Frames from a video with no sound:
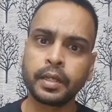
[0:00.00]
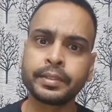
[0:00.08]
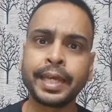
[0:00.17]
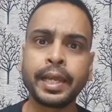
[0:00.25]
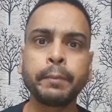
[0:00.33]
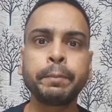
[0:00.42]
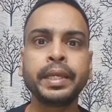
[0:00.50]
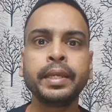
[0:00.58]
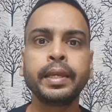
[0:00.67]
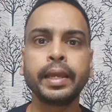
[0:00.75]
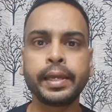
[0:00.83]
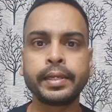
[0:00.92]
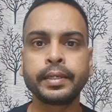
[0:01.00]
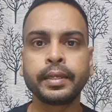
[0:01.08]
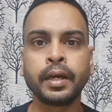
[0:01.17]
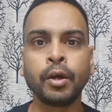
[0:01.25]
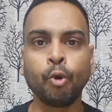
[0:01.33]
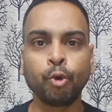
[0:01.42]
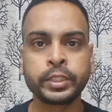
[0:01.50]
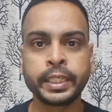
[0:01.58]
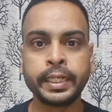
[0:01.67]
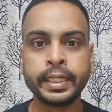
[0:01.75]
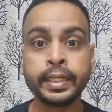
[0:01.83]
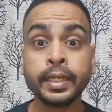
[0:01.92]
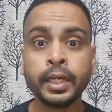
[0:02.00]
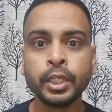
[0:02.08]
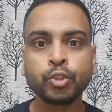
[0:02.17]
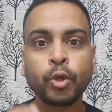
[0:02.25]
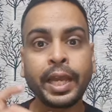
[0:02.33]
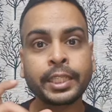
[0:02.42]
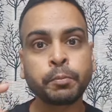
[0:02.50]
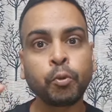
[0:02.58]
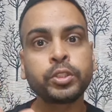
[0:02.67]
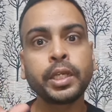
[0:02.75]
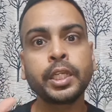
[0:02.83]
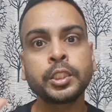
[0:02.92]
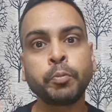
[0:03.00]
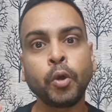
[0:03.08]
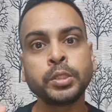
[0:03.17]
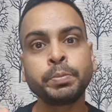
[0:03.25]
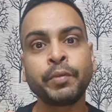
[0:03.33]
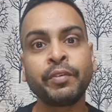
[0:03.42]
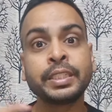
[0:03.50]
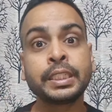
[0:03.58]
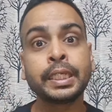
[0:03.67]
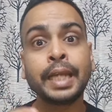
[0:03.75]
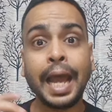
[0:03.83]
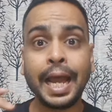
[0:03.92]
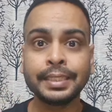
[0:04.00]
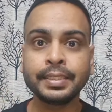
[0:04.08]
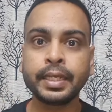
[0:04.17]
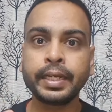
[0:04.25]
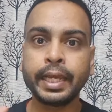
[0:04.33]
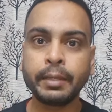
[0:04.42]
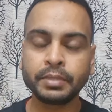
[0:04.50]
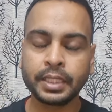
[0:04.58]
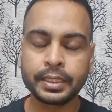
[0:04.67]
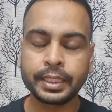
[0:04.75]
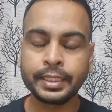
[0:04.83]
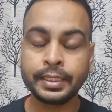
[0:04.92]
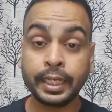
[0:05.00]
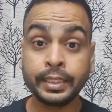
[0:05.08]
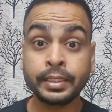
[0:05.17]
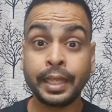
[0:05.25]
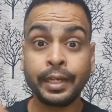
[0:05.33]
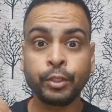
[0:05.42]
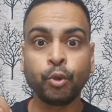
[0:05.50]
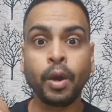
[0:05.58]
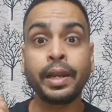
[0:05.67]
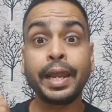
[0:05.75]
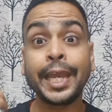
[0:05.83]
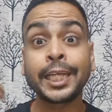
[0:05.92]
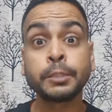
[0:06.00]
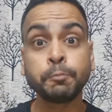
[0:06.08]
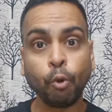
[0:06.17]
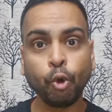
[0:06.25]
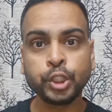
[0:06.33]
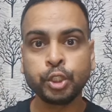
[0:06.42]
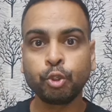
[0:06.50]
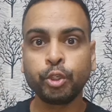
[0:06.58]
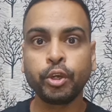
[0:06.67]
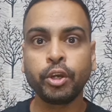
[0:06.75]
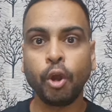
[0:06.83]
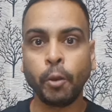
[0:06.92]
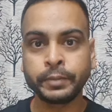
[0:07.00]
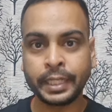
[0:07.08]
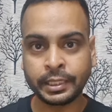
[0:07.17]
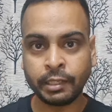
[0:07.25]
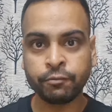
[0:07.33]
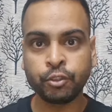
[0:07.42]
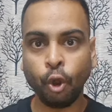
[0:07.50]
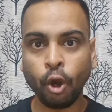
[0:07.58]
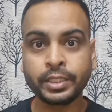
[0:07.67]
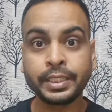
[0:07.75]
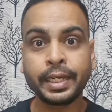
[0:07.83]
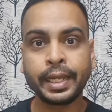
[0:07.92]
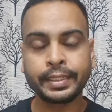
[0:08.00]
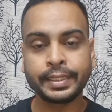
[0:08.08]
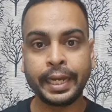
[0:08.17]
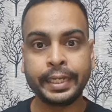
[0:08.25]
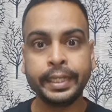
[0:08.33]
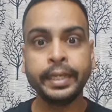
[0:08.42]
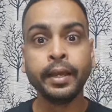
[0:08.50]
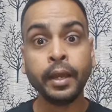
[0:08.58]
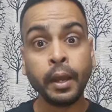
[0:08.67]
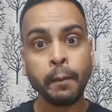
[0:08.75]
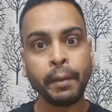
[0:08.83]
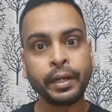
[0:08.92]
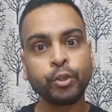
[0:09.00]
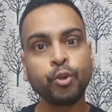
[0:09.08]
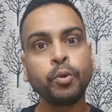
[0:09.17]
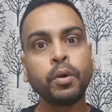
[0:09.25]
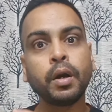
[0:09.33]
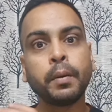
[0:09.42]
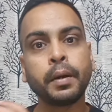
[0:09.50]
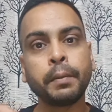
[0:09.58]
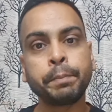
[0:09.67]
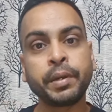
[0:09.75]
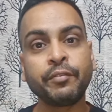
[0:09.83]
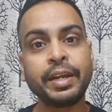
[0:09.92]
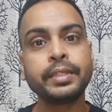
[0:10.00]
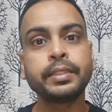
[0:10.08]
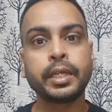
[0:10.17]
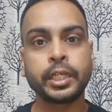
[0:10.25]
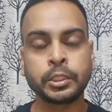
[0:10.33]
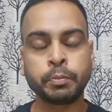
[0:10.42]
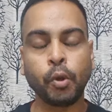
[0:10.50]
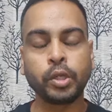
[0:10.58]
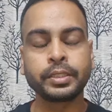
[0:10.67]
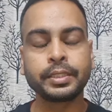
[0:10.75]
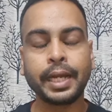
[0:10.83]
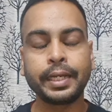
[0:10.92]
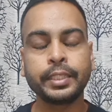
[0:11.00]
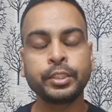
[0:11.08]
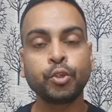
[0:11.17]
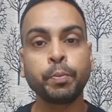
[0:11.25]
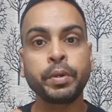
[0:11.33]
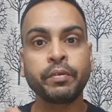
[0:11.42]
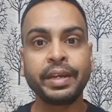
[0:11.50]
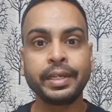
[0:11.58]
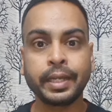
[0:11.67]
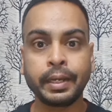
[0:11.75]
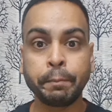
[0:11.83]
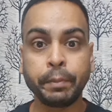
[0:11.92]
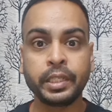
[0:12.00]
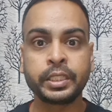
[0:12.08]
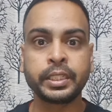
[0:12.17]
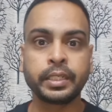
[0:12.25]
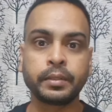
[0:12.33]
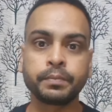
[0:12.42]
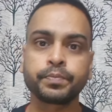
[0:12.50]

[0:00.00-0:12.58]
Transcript: therapy in OCD. So exposure response prevention, as the name suggests, is that you are exposed to your obsessive thoughts and anxiety, but you prevent the response, that is you prevent compulsion.